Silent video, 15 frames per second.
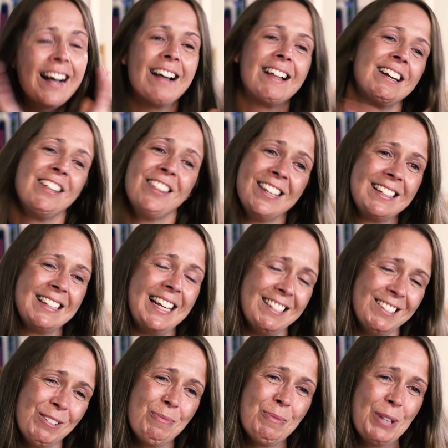And I think
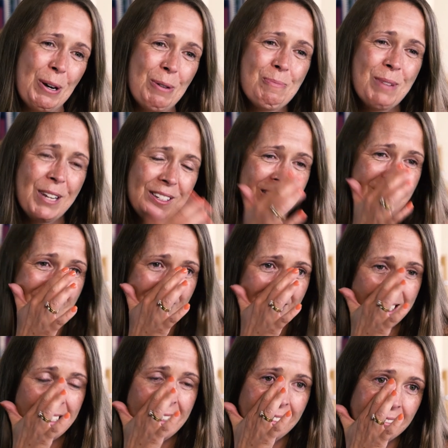that sums it up
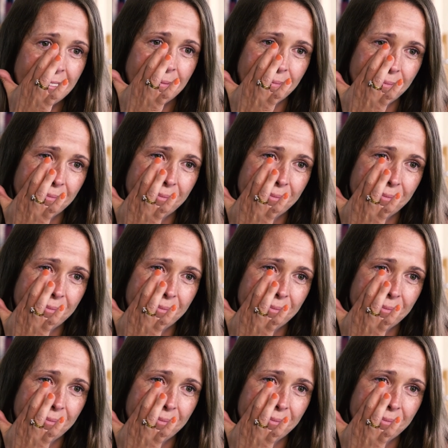beautifully.